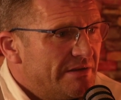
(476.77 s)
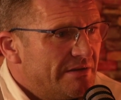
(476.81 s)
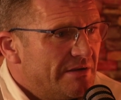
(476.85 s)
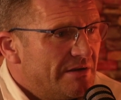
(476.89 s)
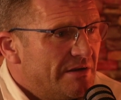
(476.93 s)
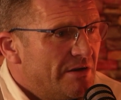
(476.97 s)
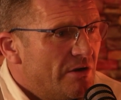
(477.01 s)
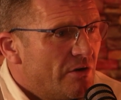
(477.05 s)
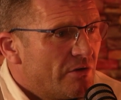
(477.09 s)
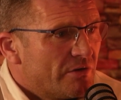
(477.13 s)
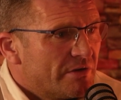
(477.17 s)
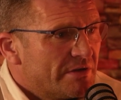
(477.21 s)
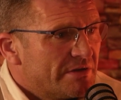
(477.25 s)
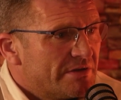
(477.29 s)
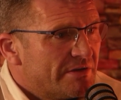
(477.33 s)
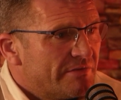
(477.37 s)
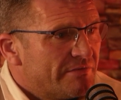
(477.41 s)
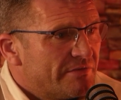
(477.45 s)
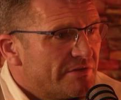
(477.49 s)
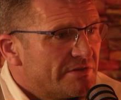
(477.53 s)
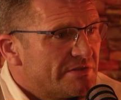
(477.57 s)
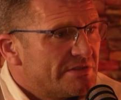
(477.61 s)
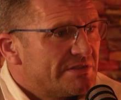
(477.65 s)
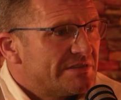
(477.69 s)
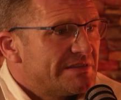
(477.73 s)
learning
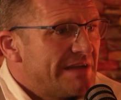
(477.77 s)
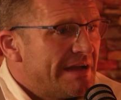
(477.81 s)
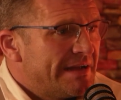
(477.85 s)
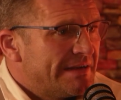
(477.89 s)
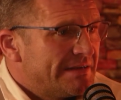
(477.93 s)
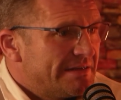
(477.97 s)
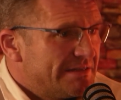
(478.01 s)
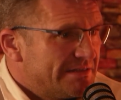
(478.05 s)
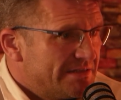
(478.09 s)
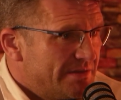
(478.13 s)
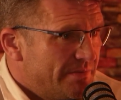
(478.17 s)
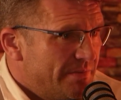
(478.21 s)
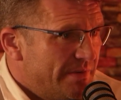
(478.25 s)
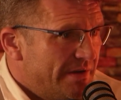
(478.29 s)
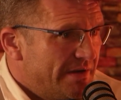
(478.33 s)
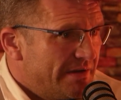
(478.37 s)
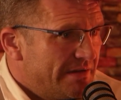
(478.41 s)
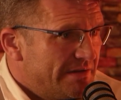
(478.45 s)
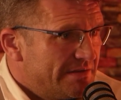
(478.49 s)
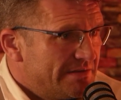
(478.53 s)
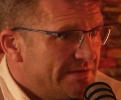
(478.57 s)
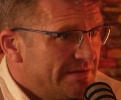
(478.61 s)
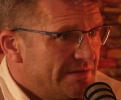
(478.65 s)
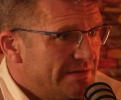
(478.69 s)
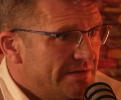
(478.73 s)
differences and
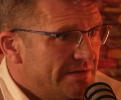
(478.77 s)
disabilities?